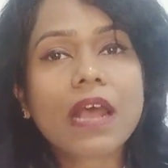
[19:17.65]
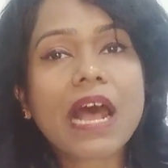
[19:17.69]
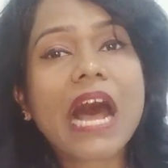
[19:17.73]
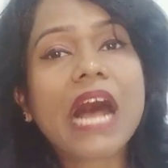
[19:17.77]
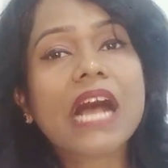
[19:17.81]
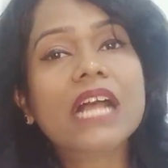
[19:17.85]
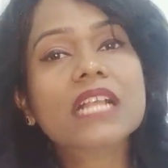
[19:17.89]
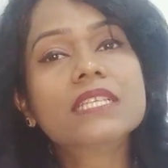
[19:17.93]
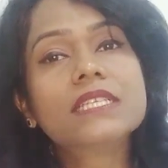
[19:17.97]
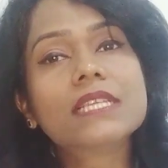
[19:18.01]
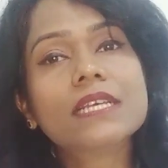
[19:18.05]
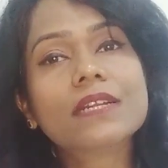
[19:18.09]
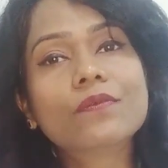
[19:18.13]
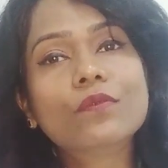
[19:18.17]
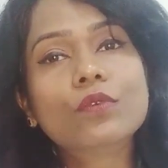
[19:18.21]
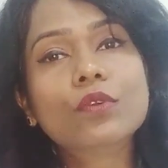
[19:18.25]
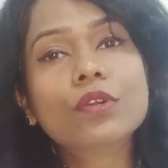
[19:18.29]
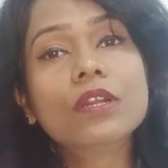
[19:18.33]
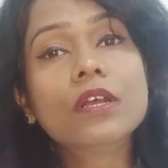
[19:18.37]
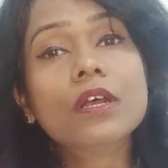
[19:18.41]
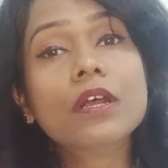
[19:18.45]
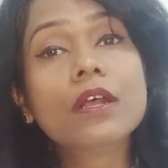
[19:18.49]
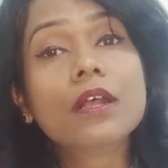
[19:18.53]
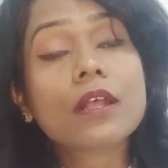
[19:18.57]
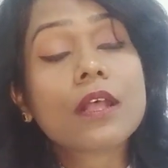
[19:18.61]
Answer
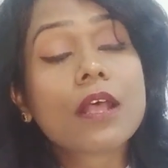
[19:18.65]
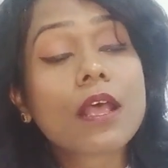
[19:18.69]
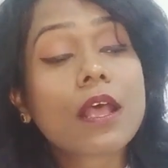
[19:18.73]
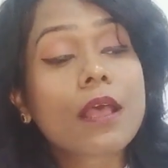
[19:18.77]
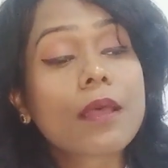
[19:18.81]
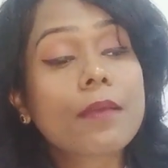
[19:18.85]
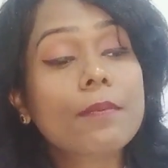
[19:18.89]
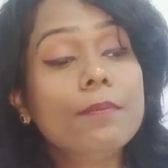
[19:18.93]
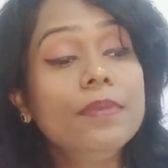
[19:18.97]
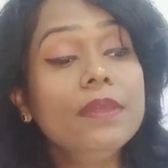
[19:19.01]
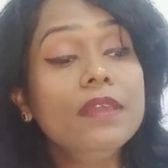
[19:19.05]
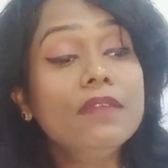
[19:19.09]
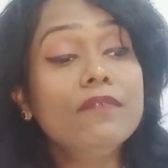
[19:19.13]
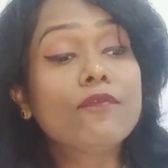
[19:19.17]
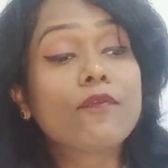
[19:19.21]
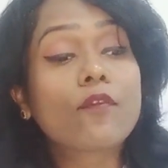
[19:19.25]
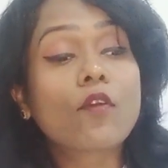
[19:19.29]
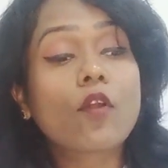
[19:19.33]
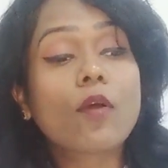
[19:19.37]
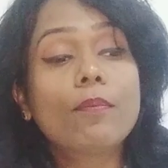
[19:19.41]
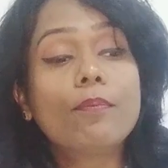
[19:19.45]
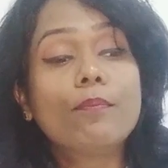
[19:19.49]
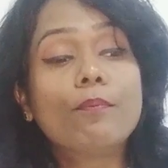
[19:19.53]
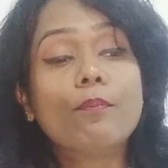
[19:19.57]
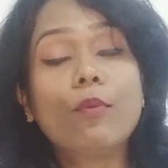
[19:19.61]
would be
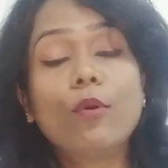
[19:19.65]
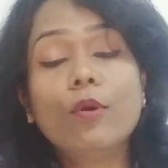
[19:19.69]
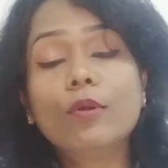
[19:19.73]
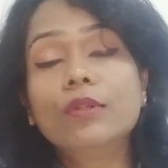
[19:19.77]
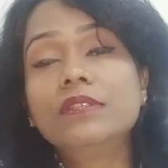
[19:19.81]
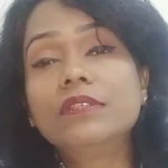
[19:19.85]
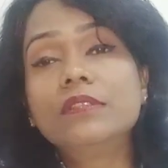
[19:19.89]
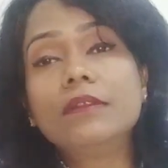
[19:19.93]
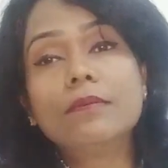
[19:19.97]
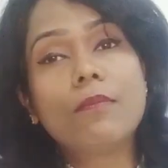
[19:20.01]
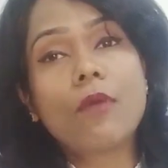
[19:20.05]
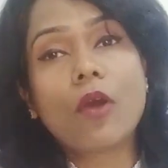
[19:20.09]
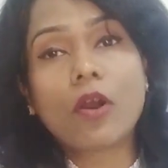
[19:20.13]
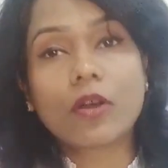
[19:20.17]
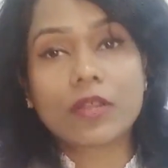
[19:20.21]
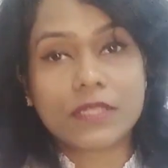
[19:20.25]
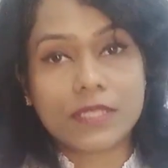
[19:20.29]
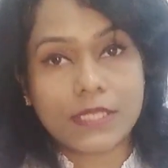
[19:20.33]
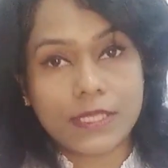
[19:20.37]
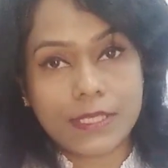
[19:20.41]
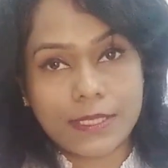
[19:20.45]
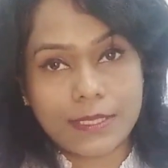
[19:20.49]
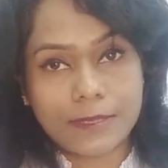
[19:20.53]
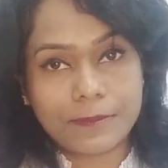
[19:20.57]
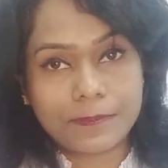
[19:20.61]
from both the
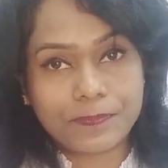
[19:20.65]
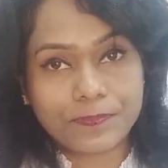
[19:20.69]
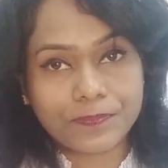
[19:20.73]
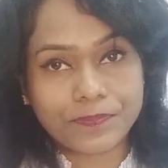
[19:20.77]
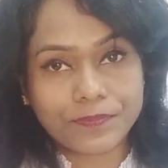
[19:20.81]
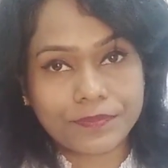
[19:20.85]
boxes.